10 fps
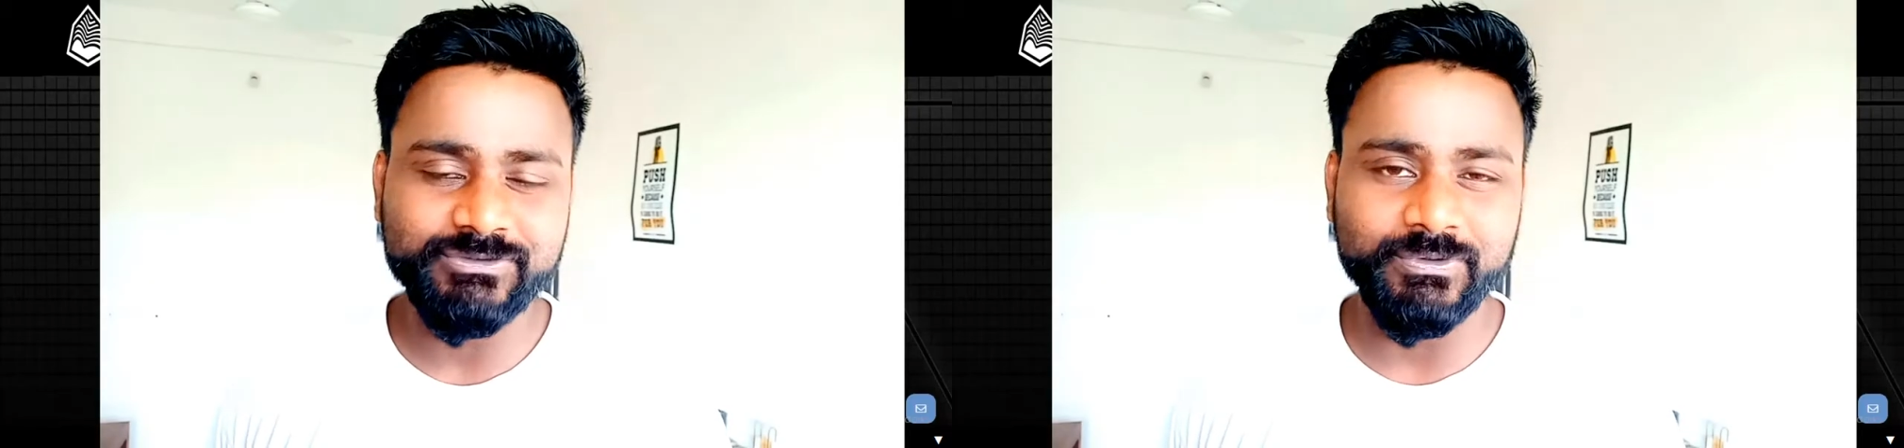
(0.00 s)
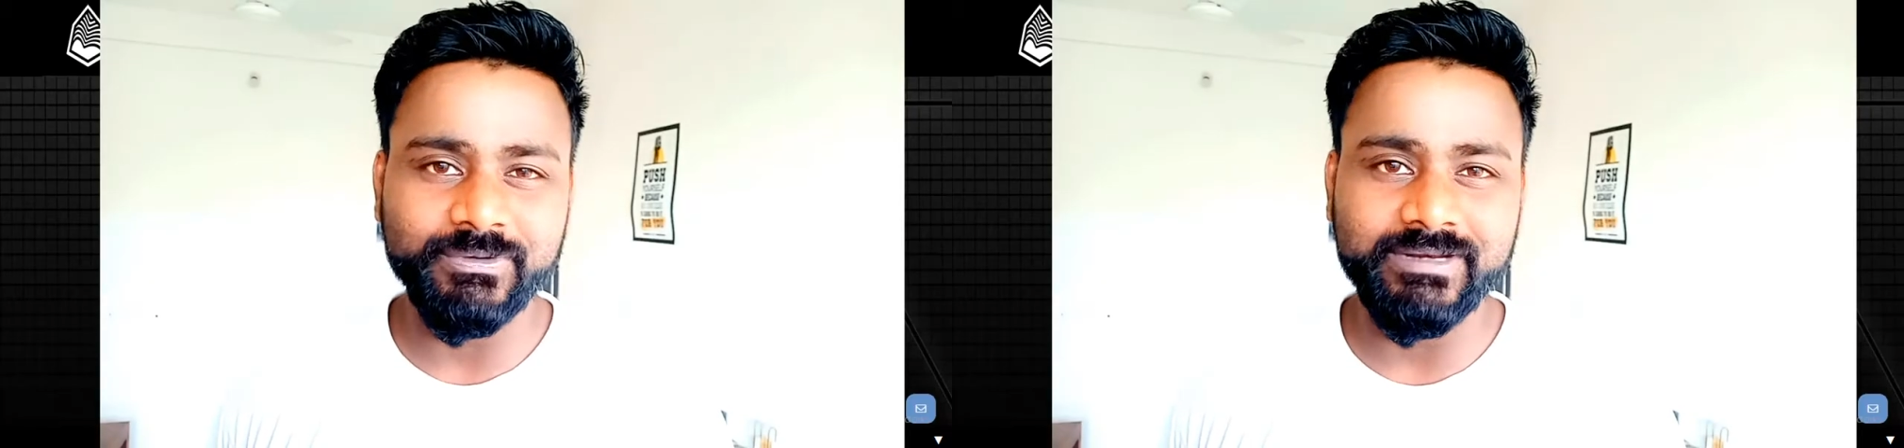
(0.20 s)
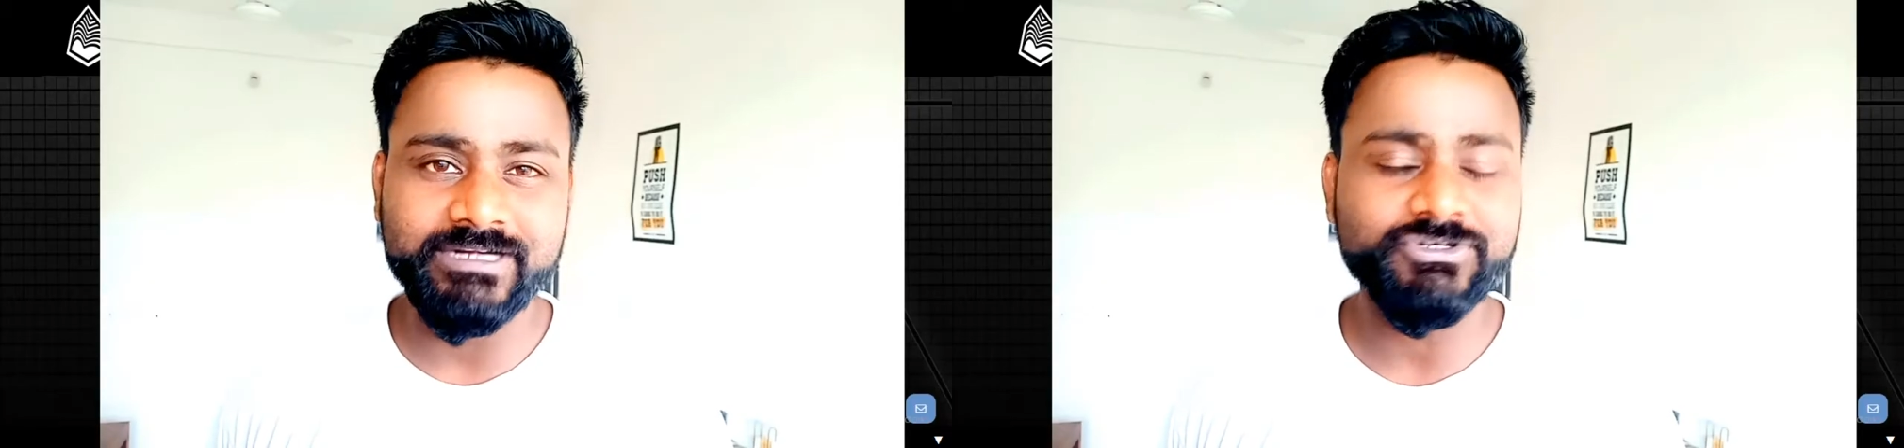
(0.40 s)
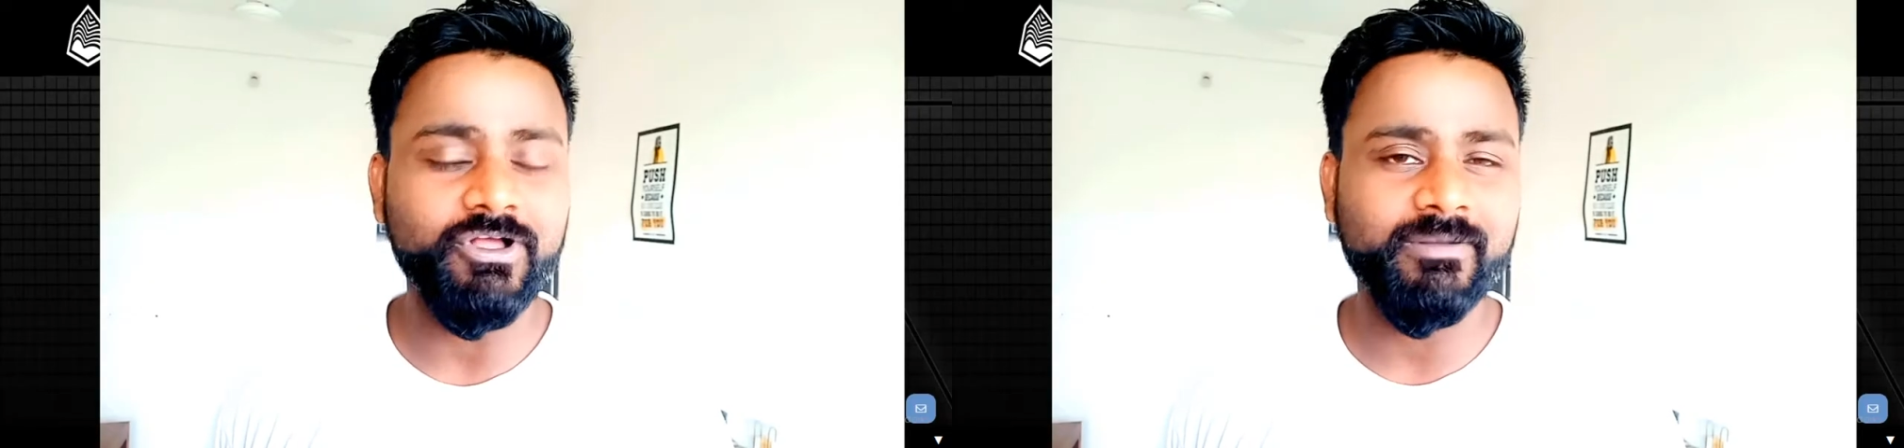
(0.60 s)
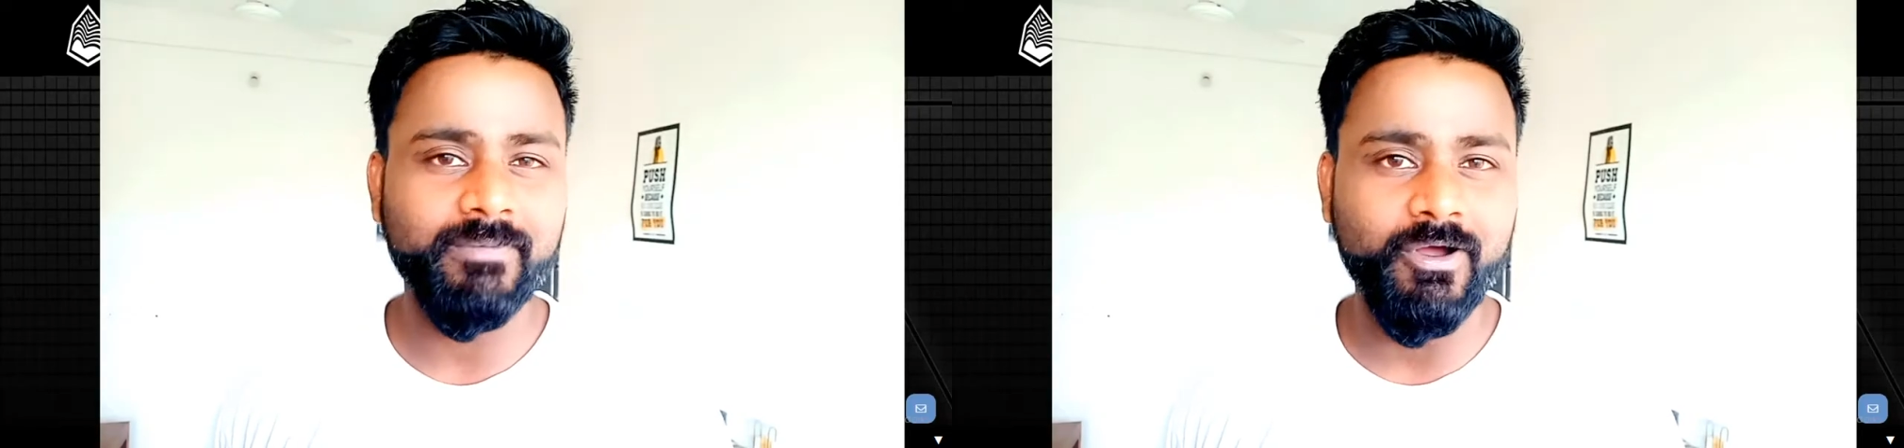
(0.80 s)
So let's
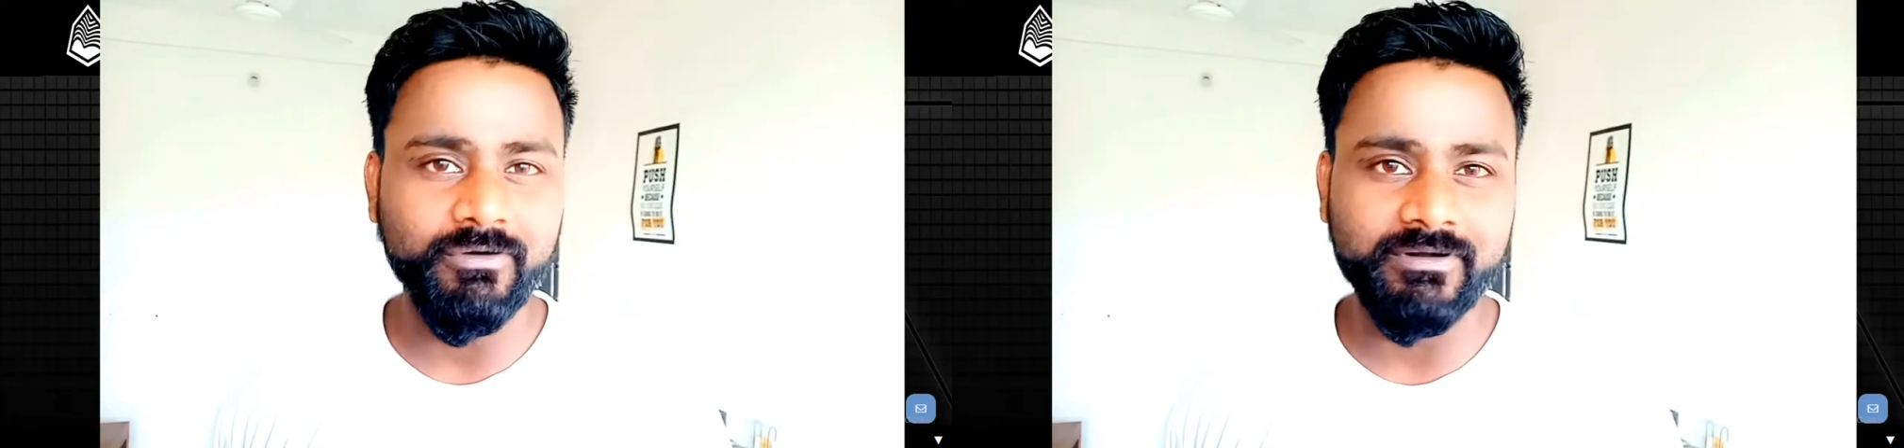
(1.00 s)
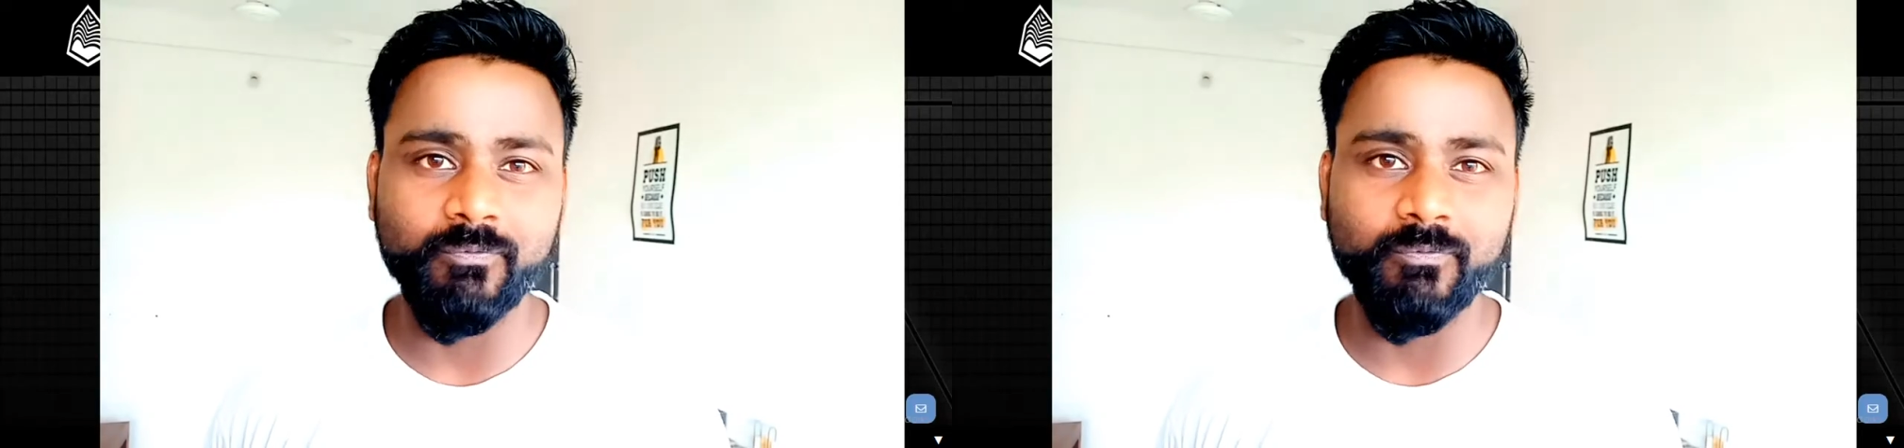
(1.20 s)
talk about the